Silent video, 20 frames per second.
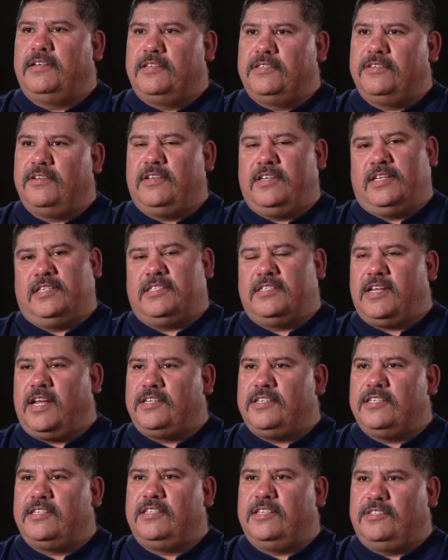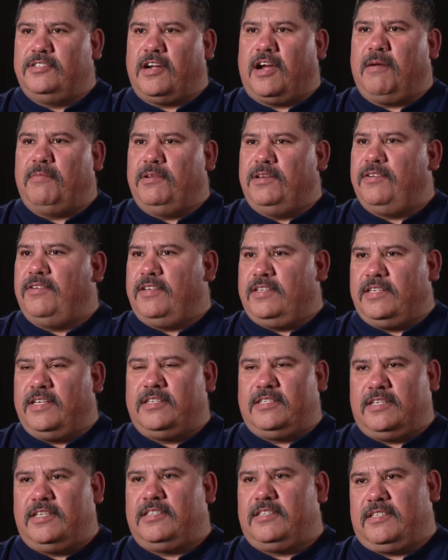So it's not just a job, you know,
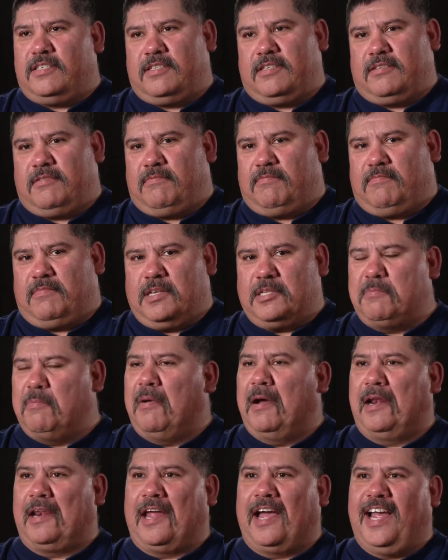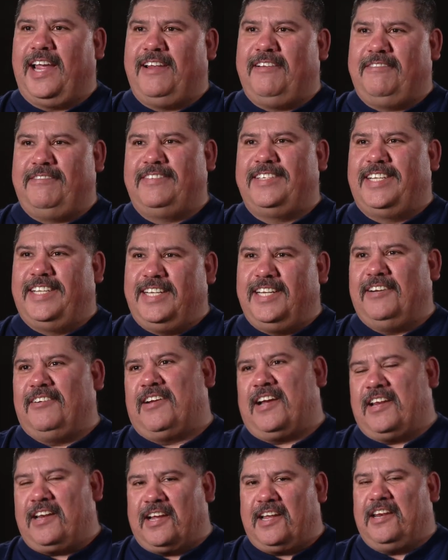it's my life. You
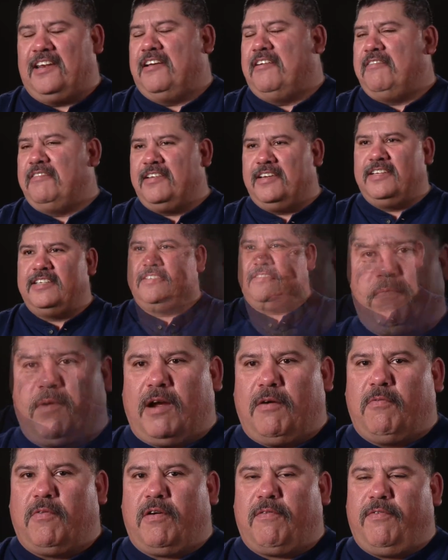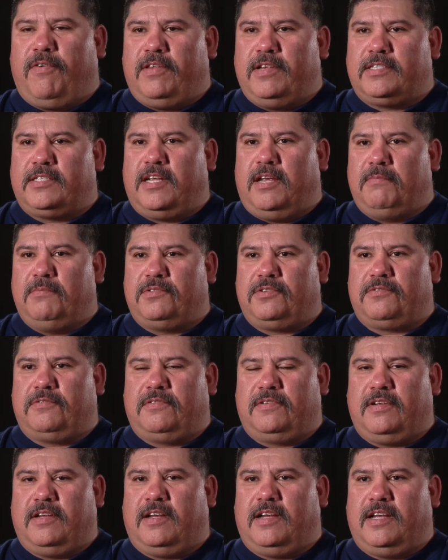know, I love it. I work for the same
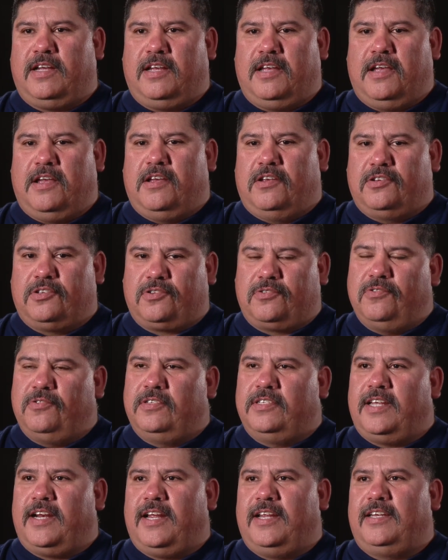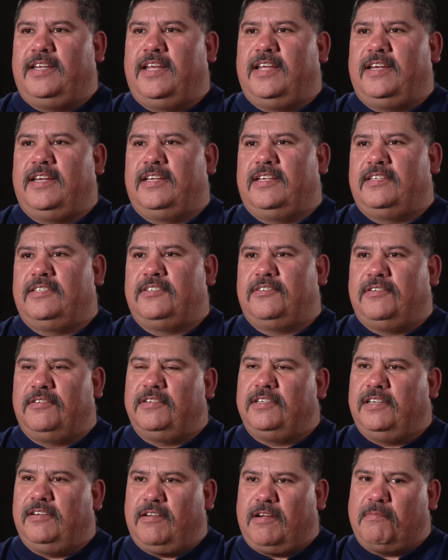school that I attended,
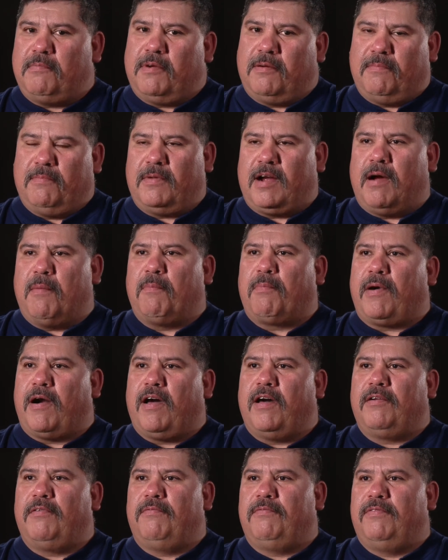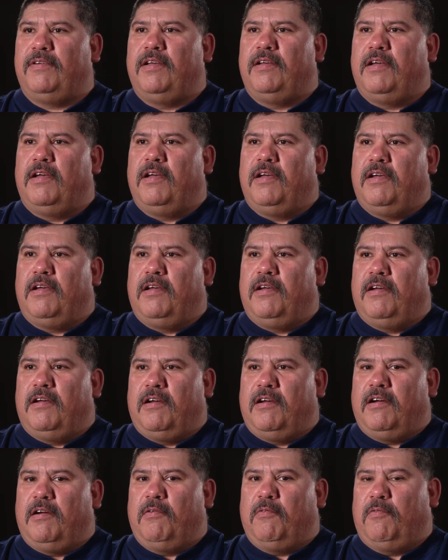so you know, I'm proud
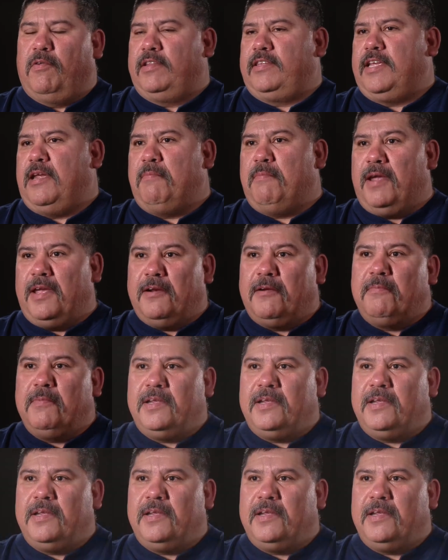of what they made of